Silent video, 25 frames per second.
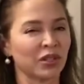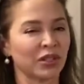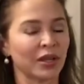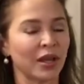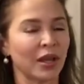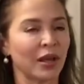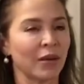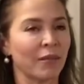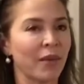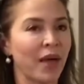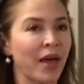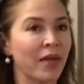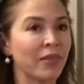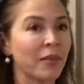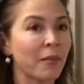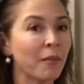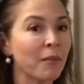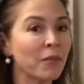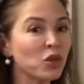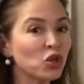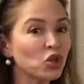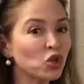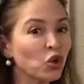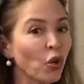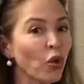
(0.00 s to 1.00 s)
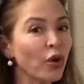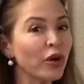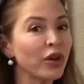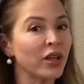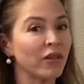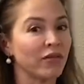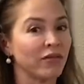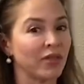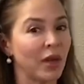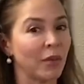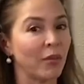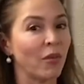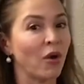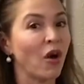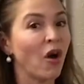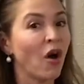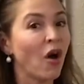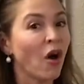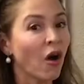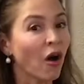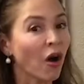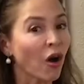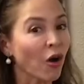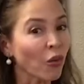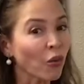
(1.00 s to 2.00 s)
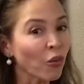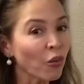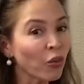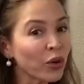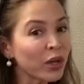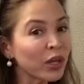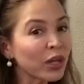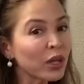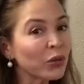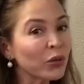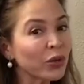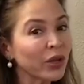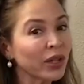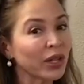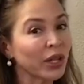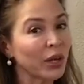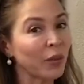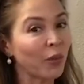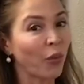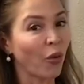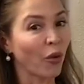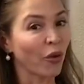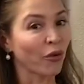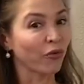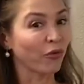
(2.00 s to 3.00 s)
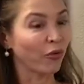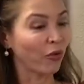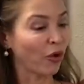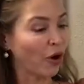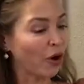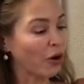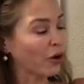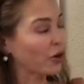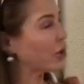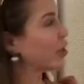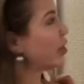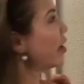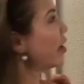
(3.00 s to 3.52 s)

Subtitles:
and the majority of them are really, really important for our good